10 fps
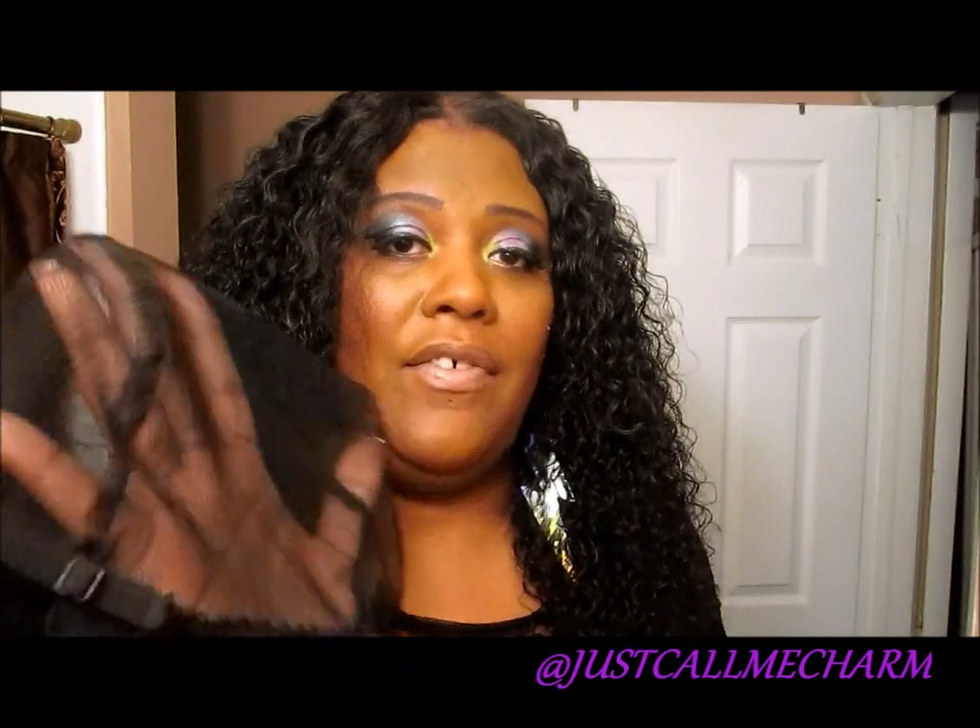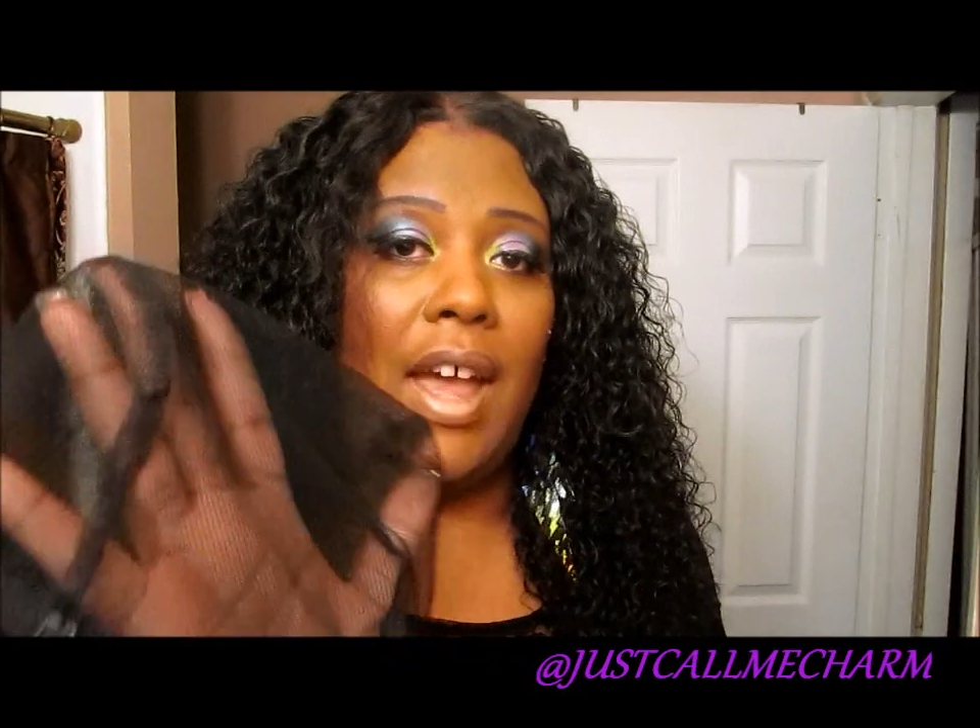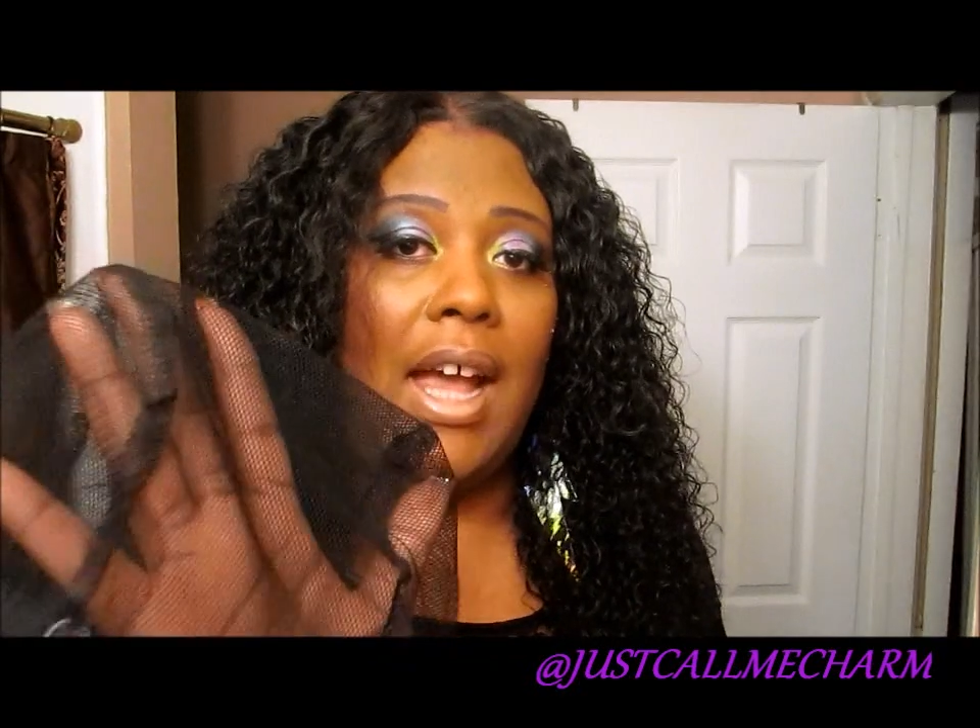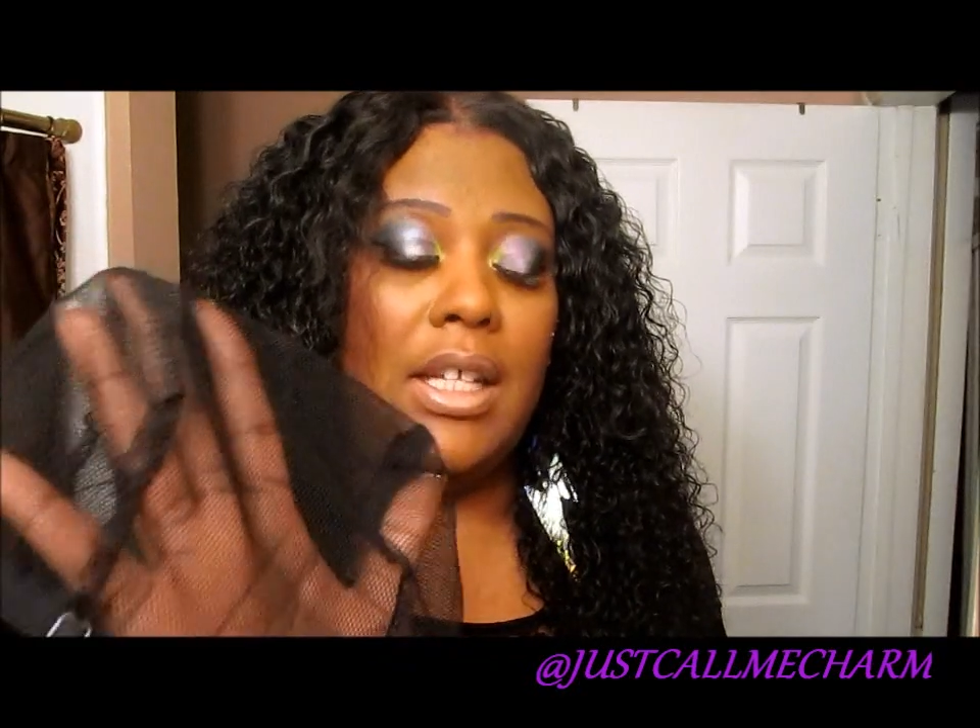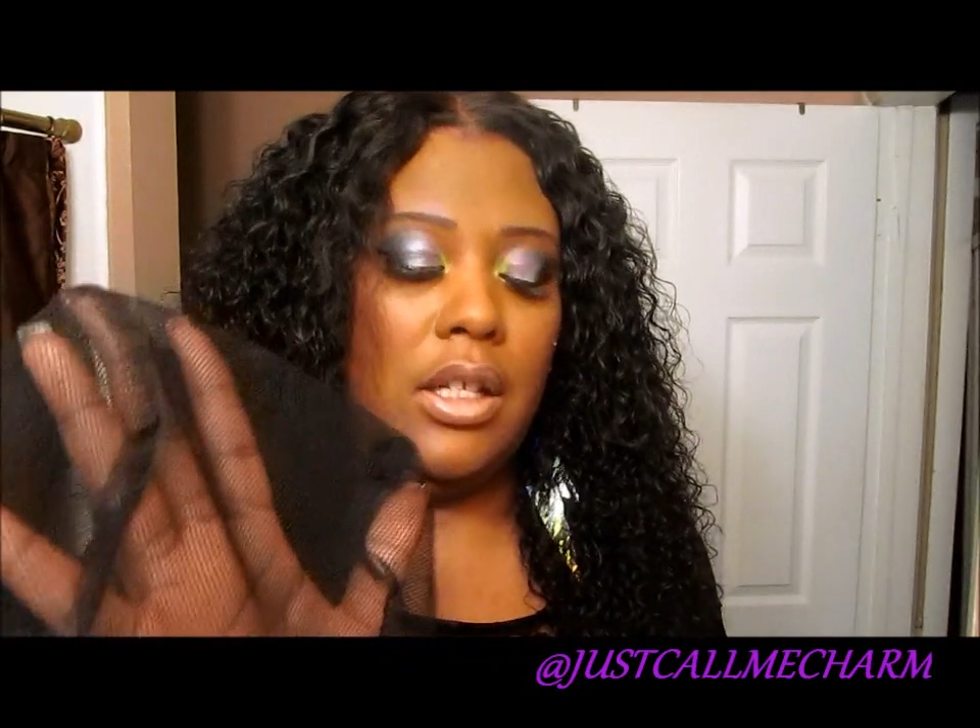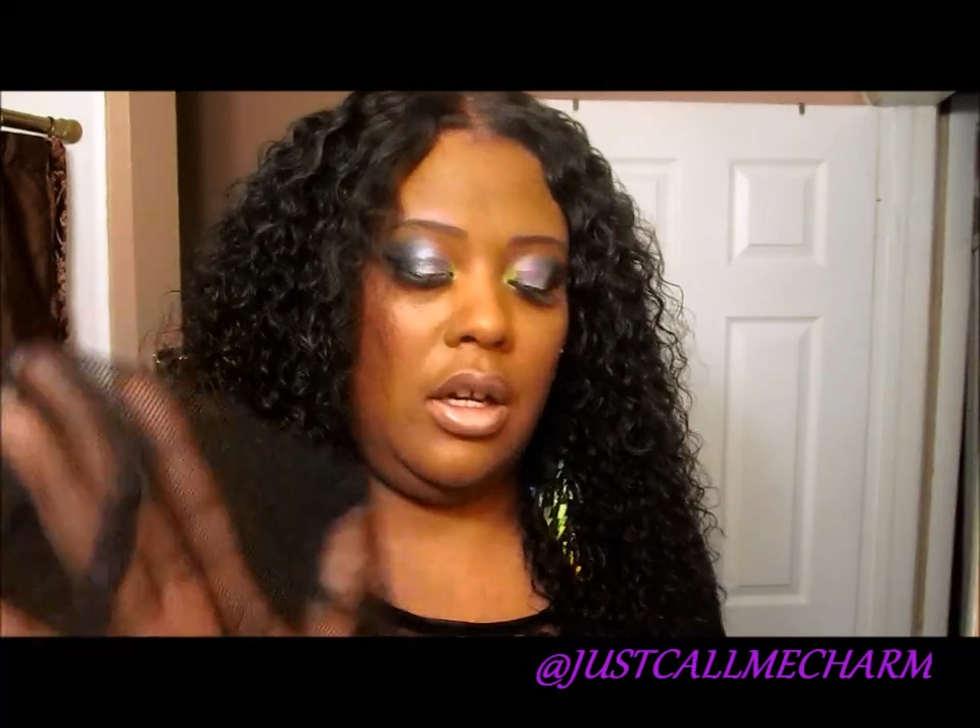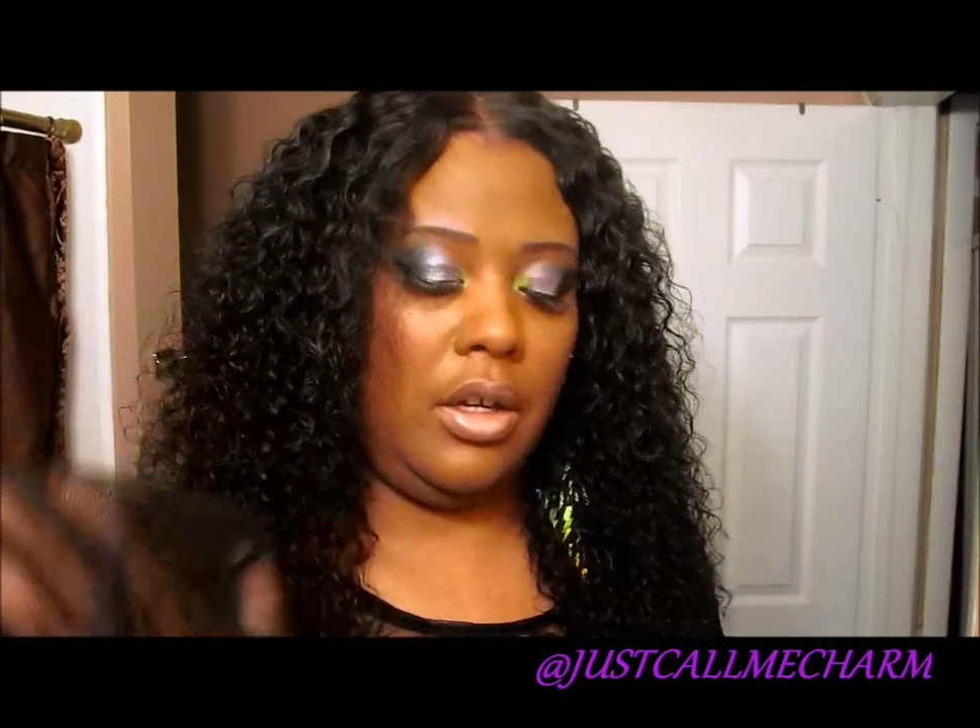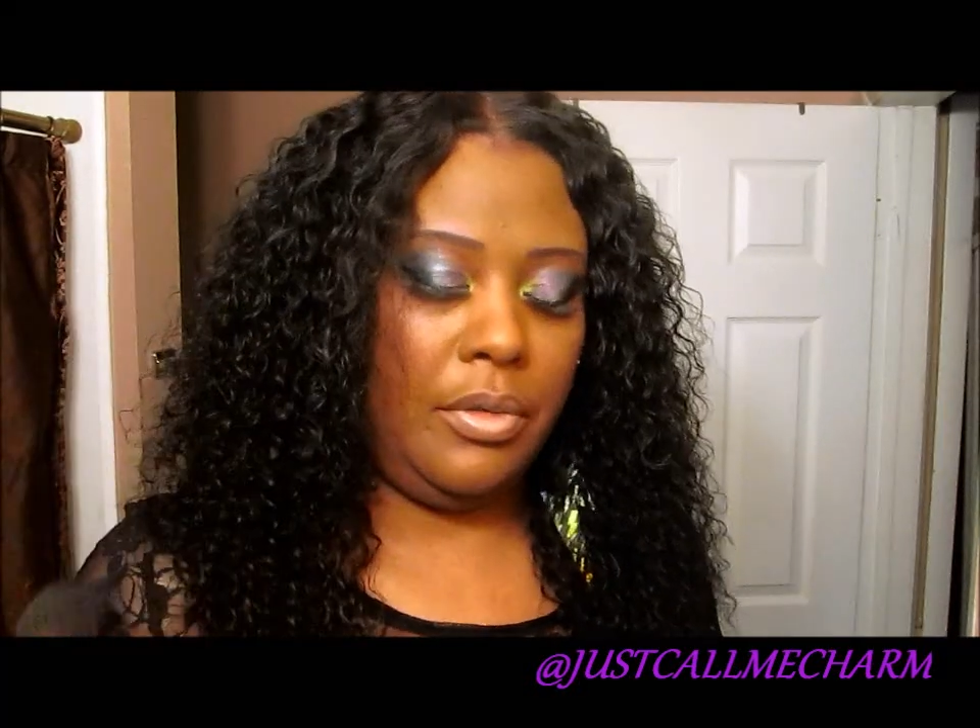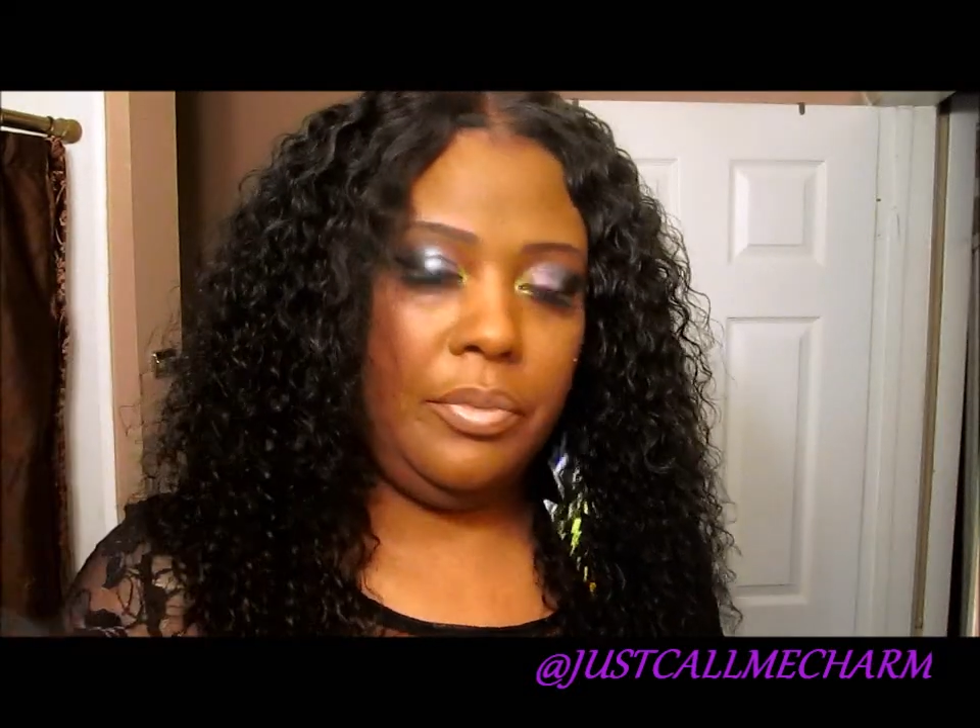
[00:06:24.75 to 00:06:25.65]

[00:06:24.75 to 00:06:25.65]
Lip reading: faster,